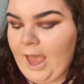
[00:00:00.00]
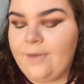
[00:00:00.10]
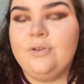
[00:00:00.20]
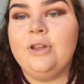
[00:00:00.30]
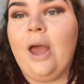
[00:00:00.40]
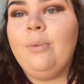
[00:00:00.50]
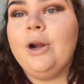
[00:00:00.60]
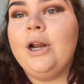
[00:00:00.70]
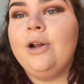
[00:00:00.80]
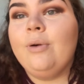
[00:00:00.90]
After that, we're
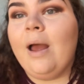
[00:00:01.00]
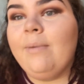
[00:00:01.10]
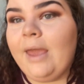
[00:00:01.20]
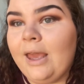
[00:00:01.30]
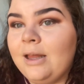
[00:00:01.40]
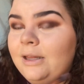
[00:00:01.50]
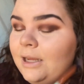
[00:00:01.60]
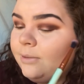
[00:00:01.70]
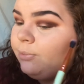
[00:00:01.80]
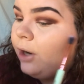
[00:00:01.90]
going to grab a
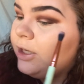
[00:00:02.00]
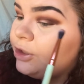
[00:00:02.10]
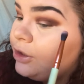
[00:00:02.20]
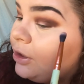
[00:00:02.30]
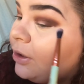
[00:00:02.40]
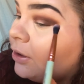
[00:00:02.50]
clean brush